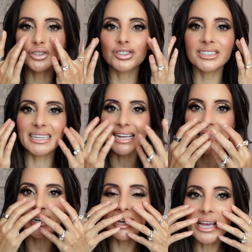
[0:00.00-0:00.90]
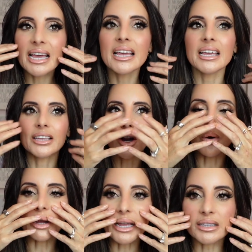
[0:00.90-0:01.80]
your skin,
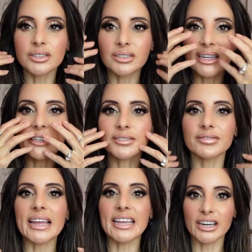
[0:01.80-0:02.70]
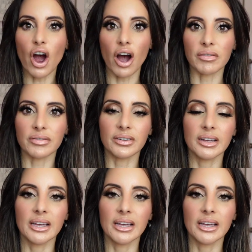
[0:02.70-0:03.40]
it's flaking off.